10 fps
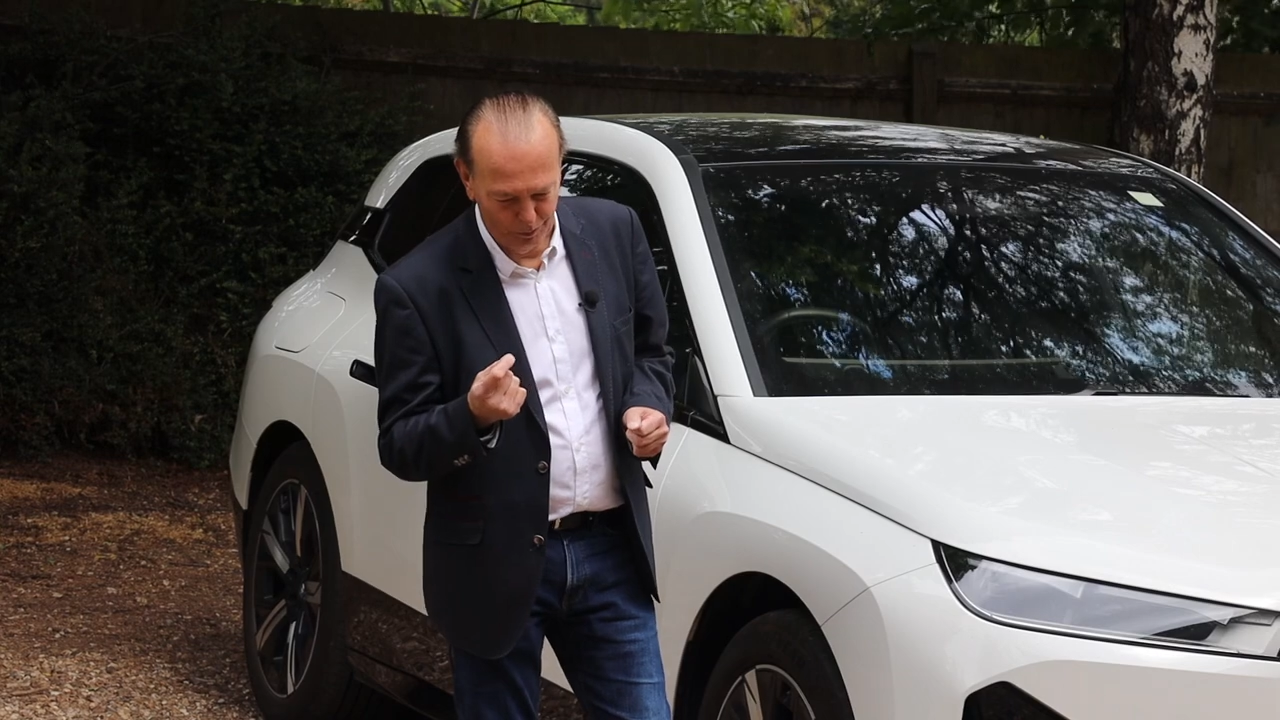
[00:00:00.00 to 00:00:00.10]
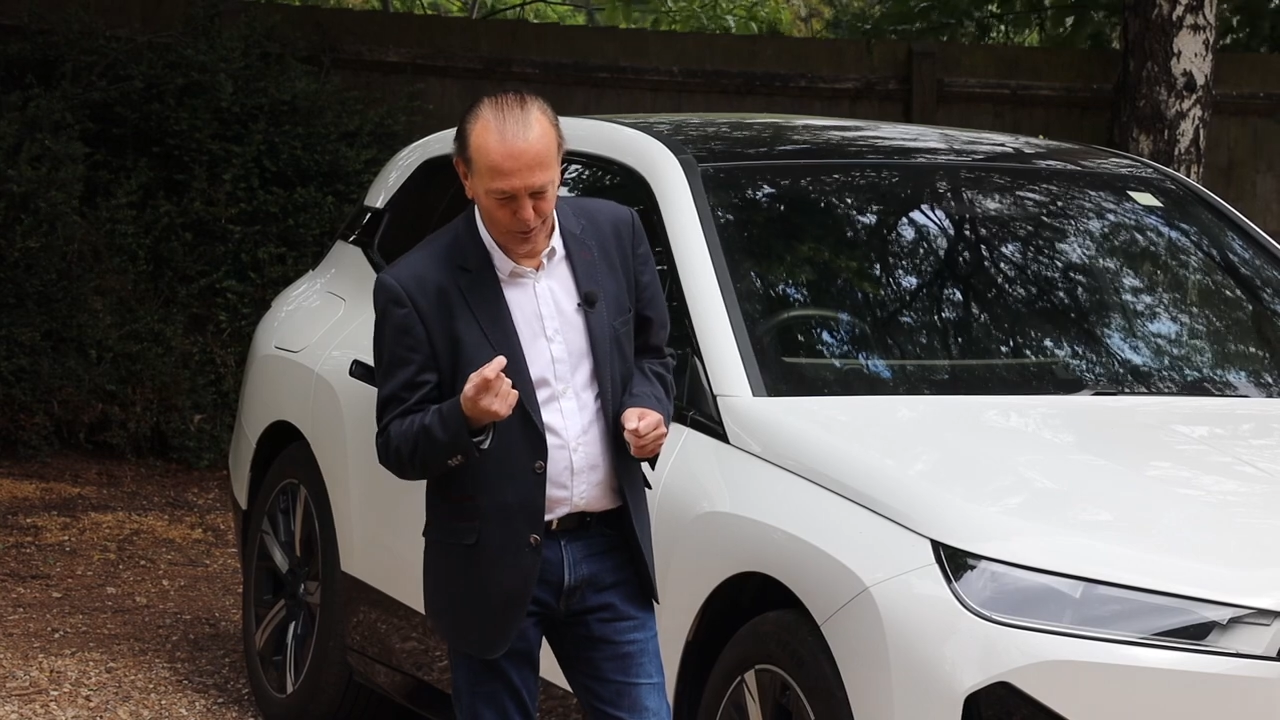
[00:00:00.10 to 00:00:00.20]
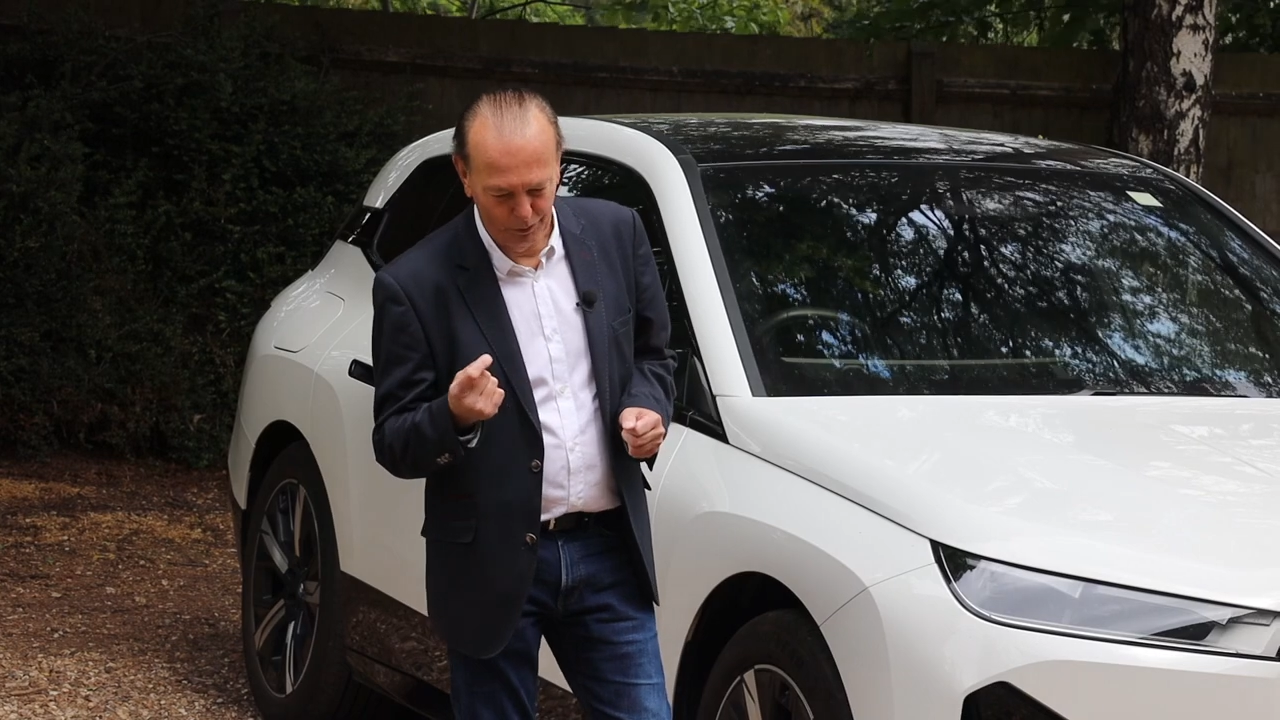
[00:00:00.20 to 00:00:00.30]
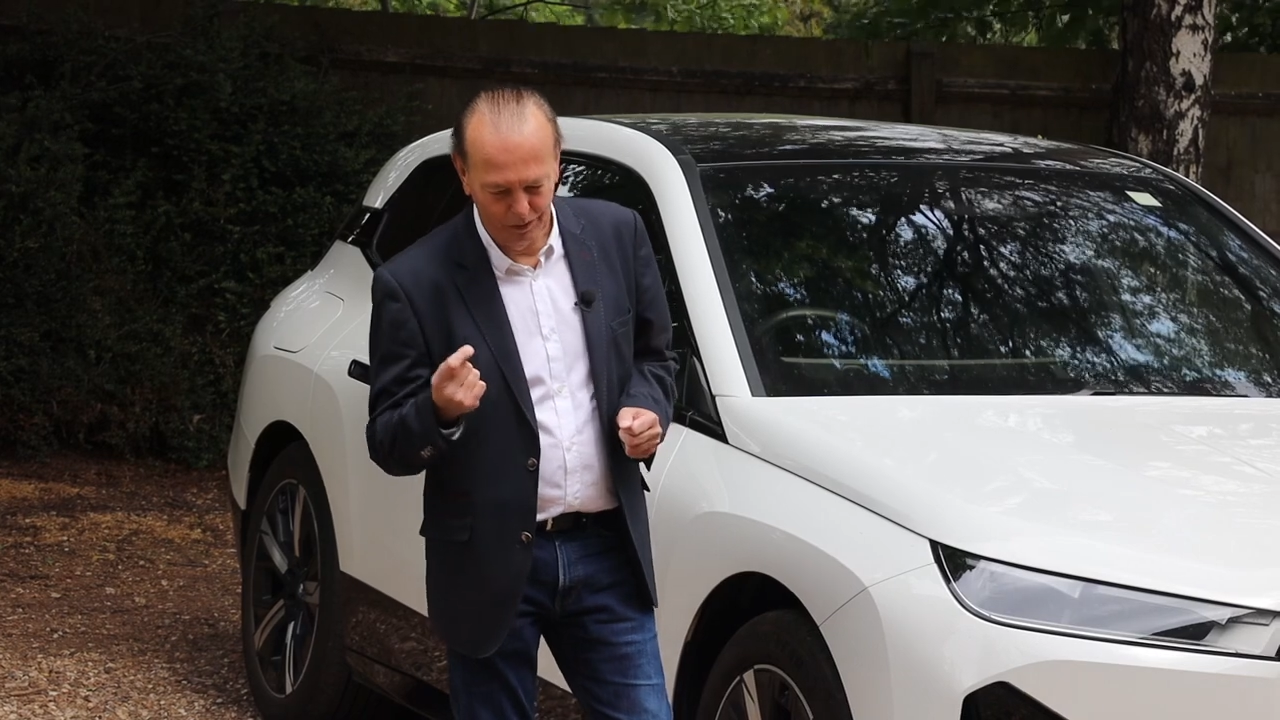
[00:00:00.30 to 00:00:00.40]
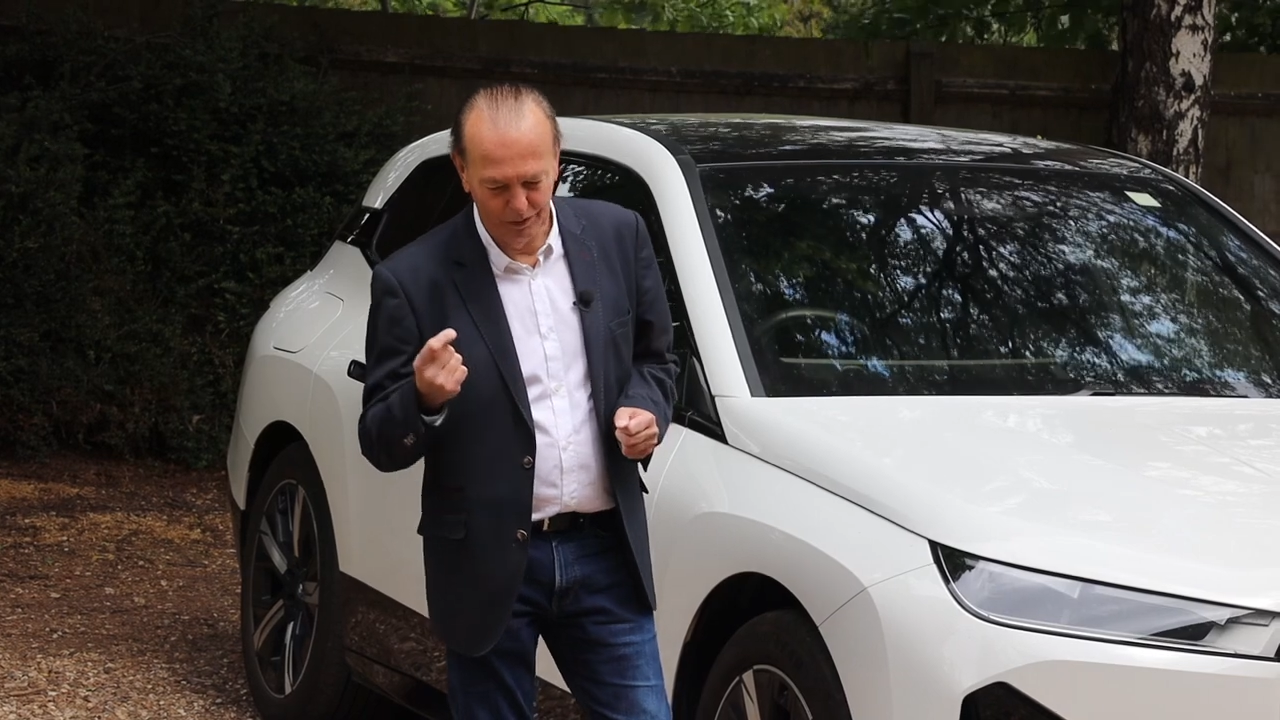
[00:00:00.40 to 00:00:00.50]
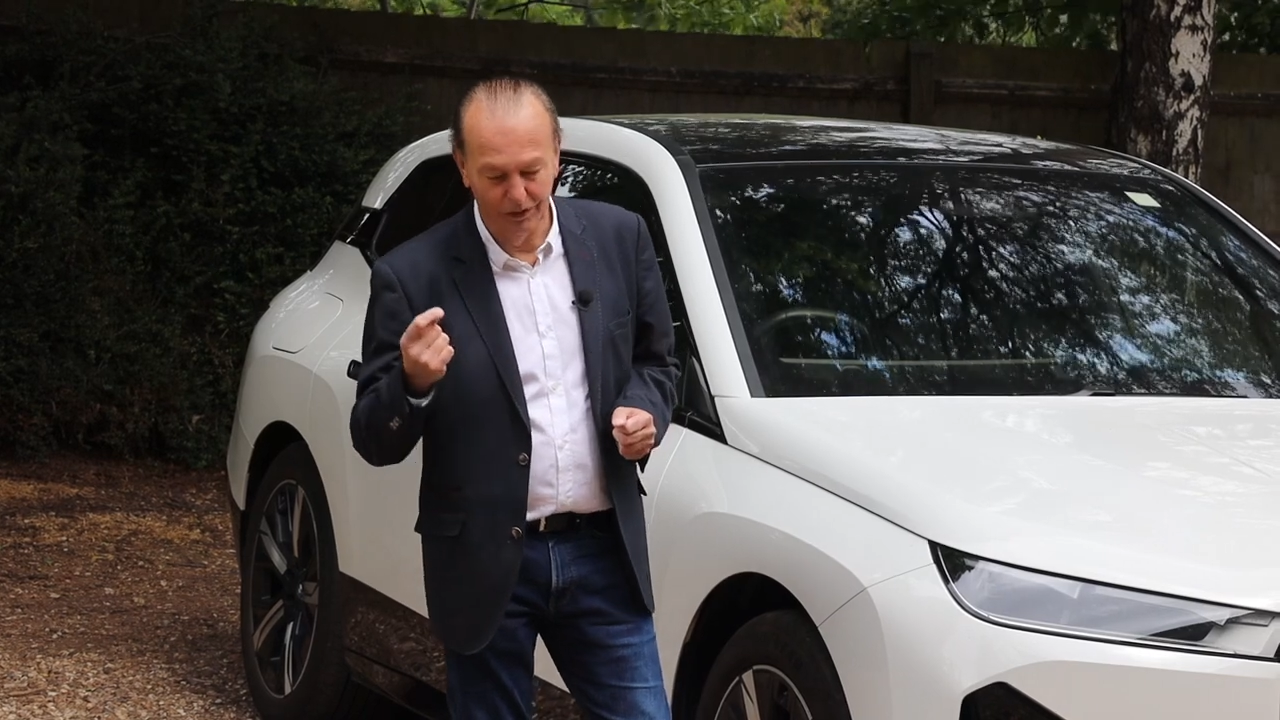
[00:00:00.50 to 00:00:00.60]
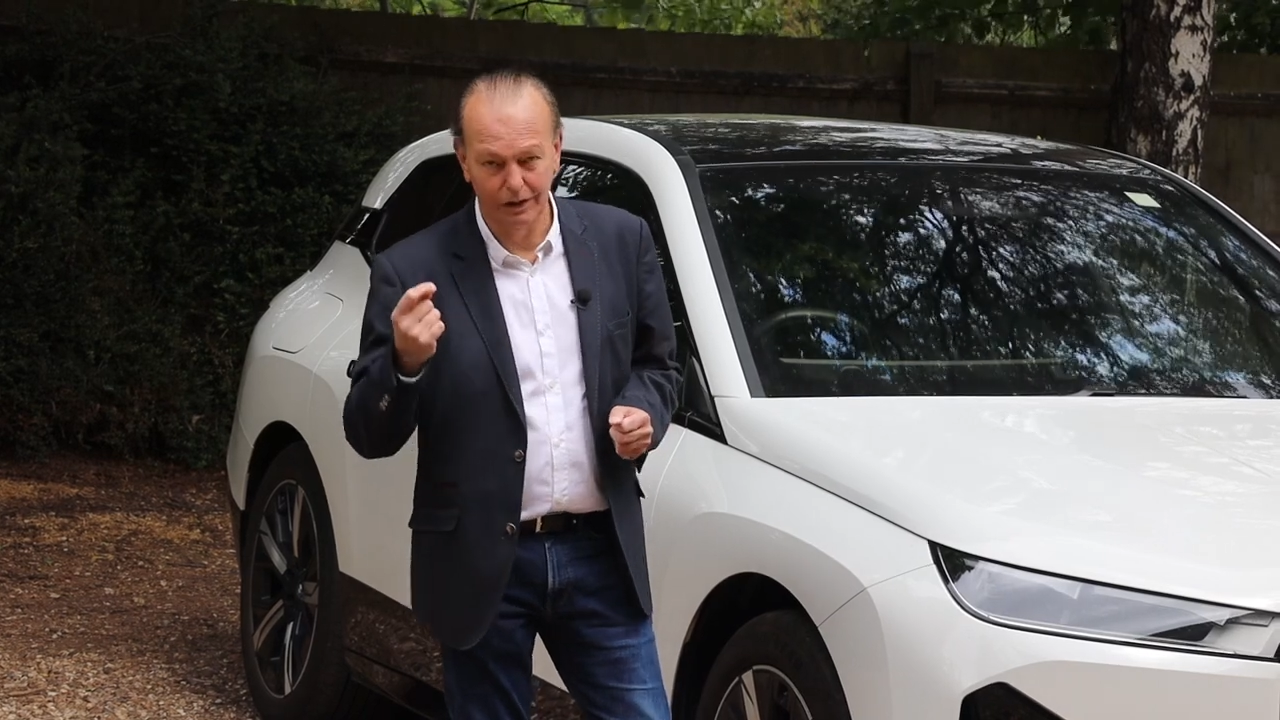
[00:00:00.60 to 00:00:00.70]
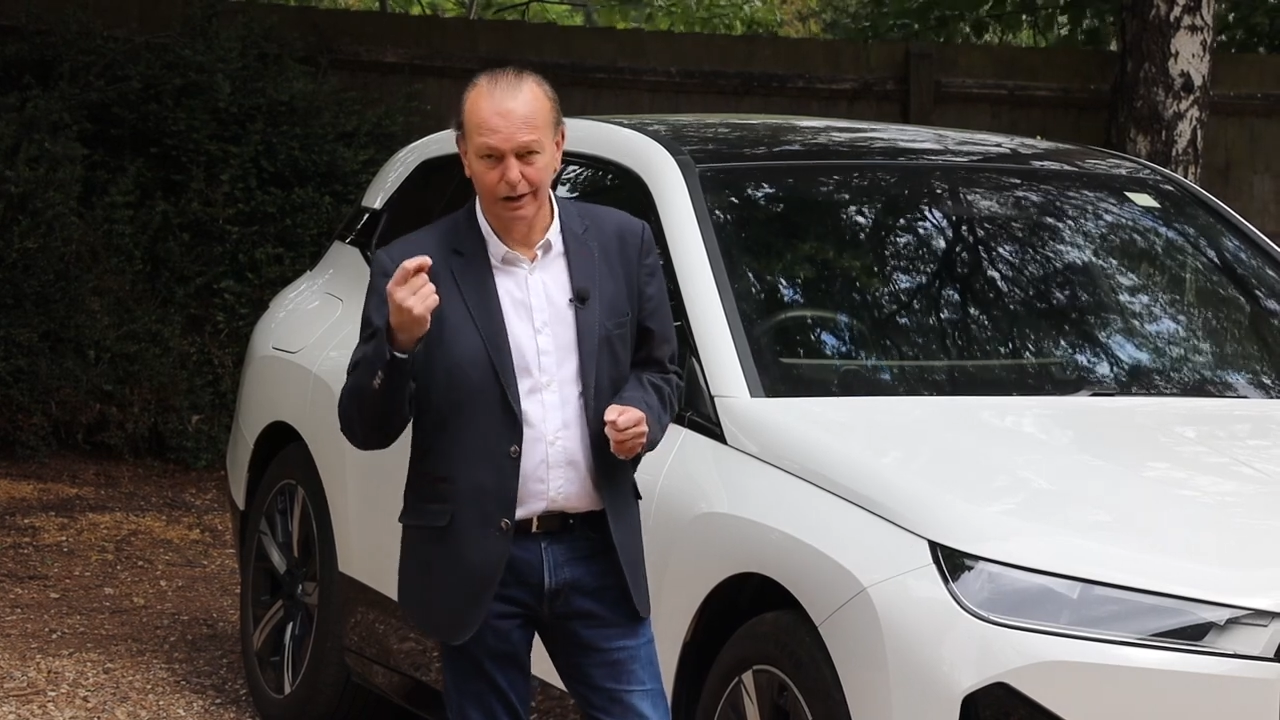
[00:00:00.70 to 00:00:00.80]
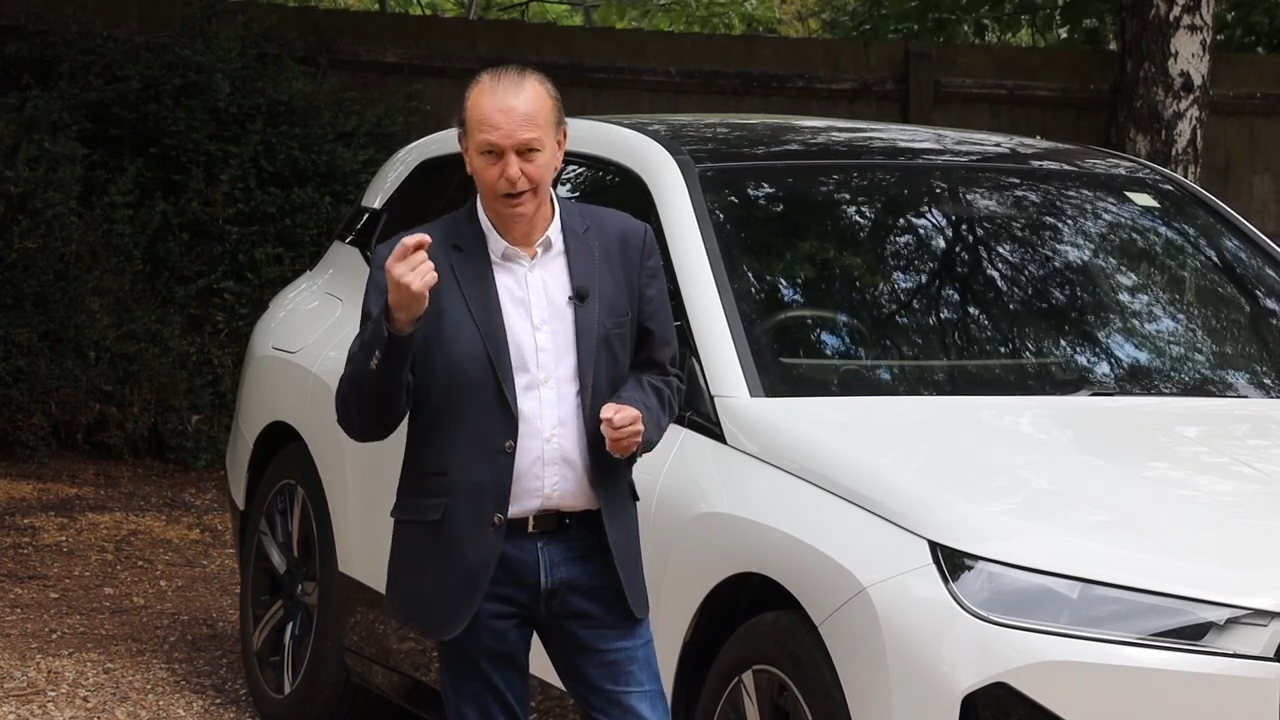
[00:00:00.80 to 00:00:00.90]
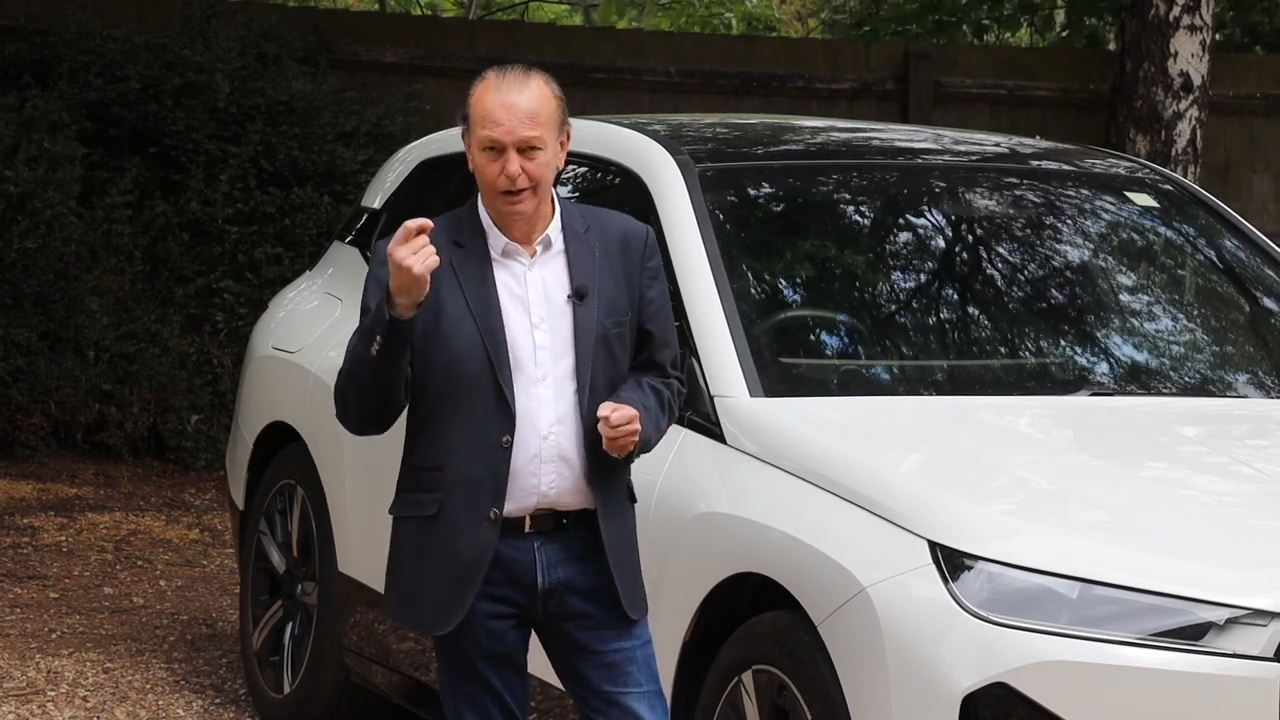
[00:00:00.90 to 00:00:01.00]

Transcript: point that